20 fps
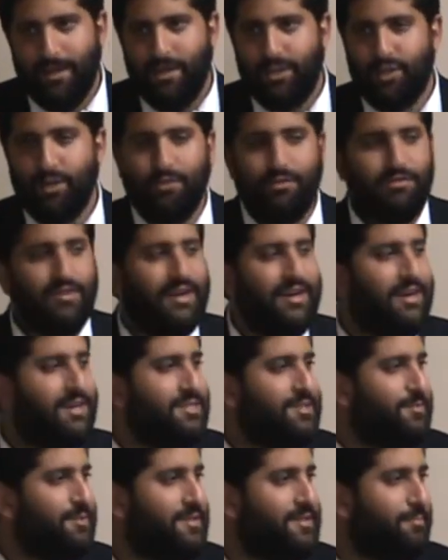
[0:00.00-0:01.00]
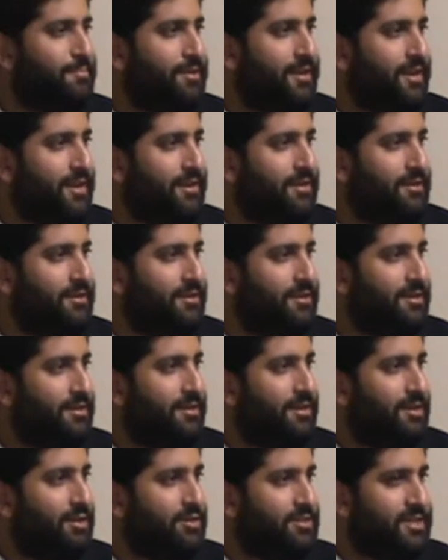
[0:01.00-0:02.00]
So if you find out it's a piece of pig,
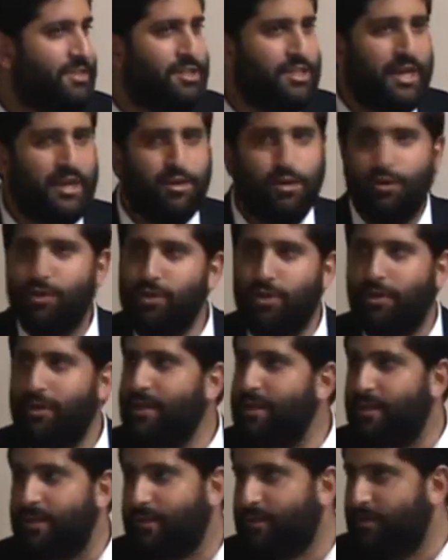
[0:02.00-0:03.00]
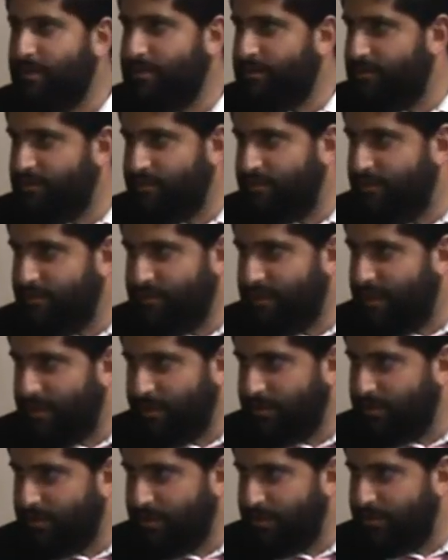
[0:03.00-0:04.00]
you say shakol, you don't eat it because it's
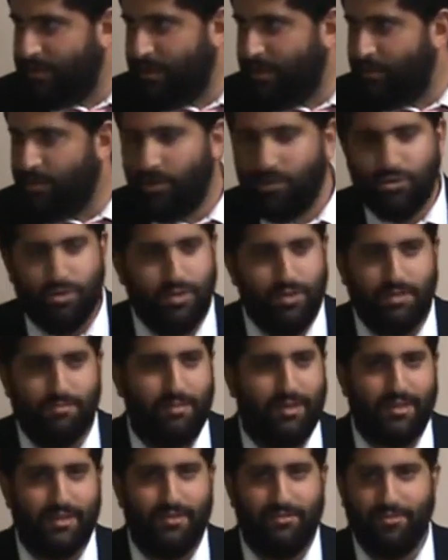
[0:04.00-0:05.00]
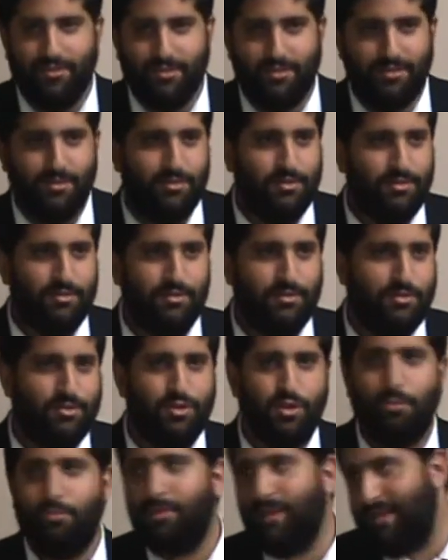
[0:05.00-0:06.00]
not it's not kosher. It doesn't make a difference. There's
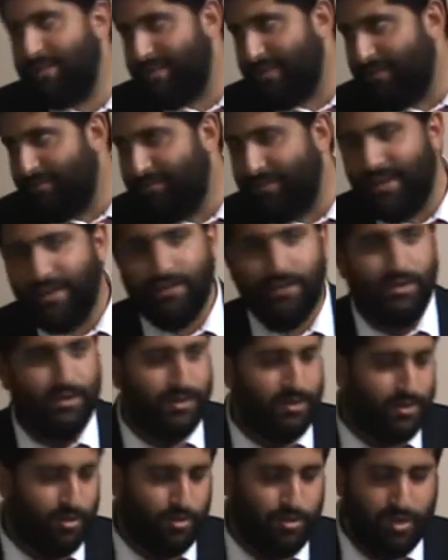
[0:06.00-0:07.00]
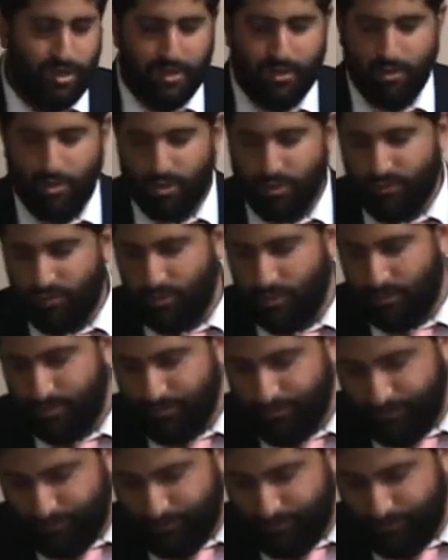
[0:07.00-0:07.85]
no blessing in vain on a non-kosher food.